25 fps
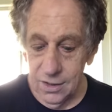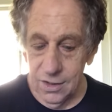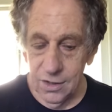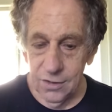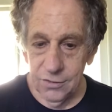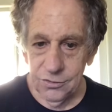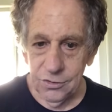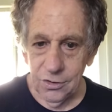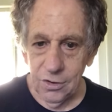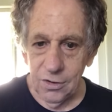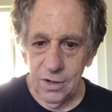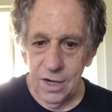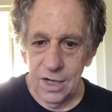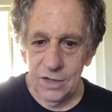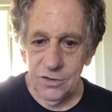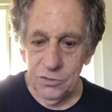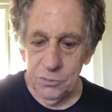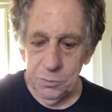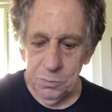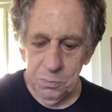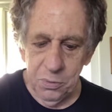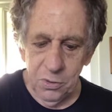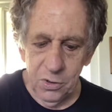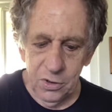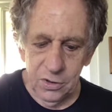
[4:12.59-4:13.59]
So let's
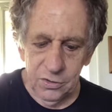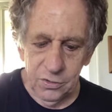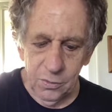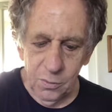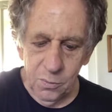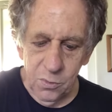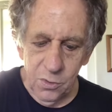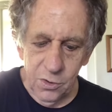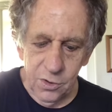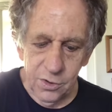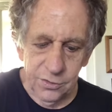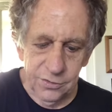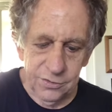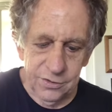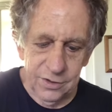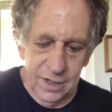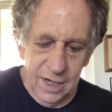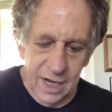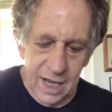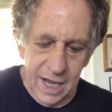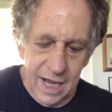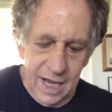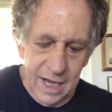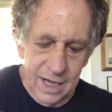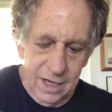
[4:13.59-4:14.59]
put the word
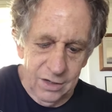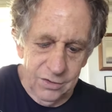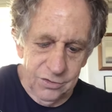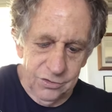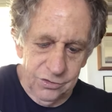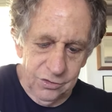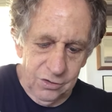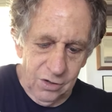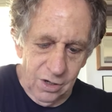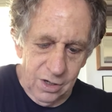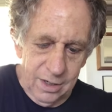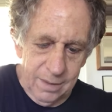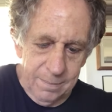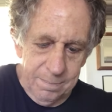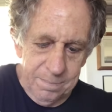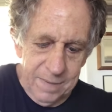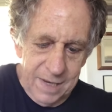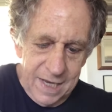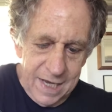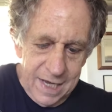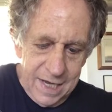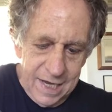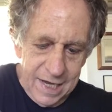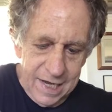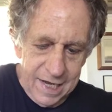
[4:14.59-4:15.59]
today is going to
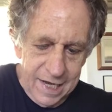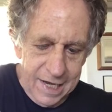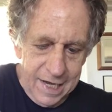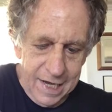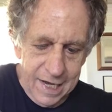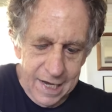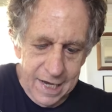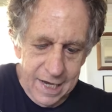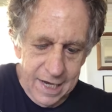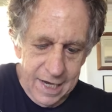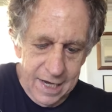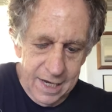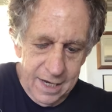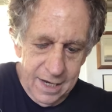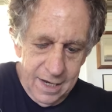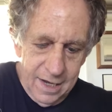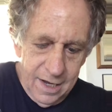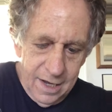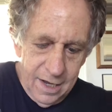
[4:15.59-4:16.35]
be